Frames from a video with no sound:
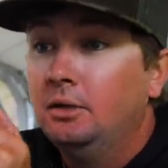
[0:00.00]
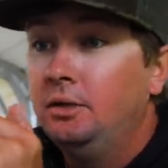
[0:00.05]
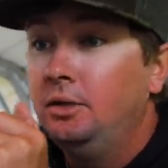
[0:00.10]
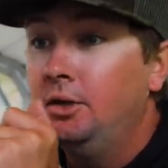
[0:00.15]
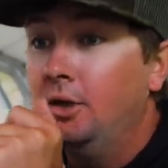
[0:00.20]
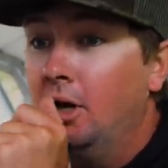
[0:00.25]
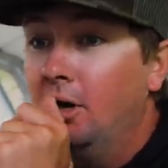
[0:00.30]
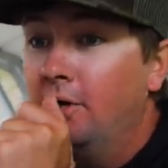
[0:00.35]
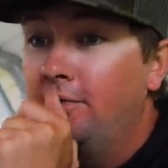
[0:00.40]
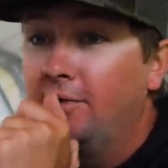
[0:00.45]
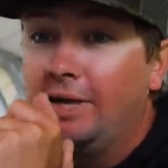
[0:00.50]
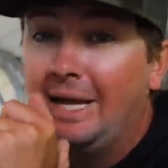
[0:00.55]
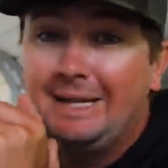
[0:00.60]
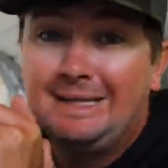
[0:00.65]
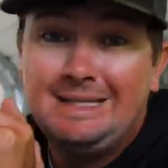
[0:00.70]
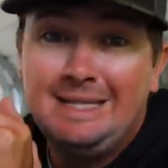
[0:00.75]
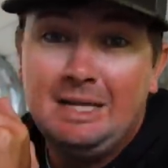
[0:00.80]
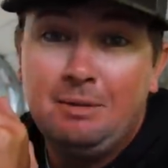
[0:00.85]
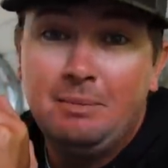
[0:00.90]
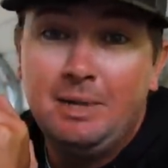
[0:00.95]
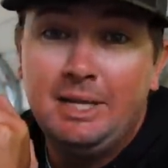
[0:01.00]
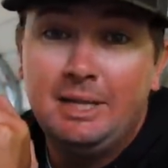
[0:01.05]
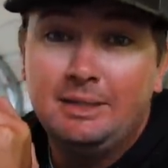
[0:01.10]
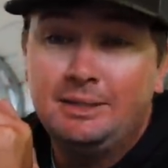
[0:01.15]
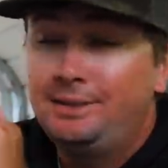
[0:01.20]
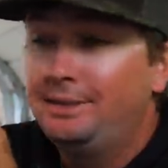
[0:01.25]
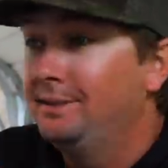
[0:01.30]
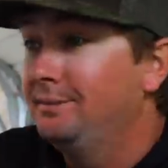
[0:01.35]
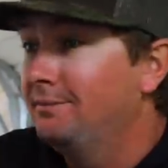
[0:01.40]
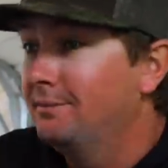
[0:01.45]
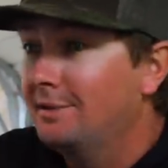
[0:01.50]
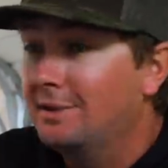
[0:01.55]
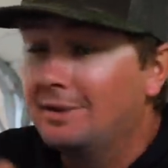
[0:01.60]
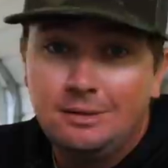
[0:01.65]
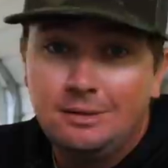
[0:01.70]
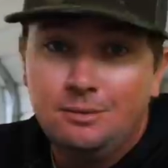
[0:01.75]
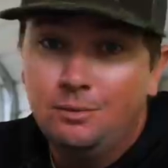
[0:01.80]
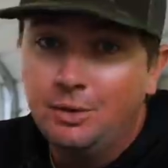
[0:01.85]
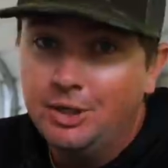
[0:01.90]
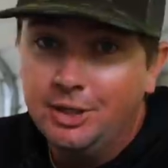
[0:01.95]
you know, for like 10 minutes,
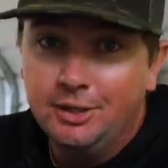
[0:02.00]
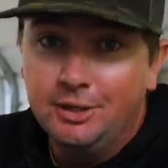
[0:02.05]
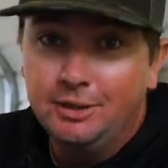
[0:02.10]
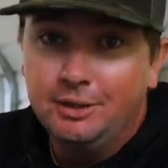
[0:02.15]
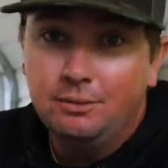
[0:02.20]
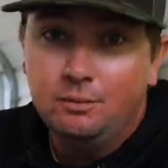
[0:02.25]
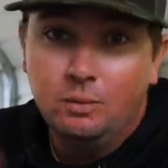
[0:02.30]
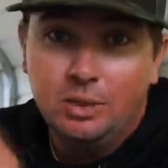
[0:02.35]
we're done.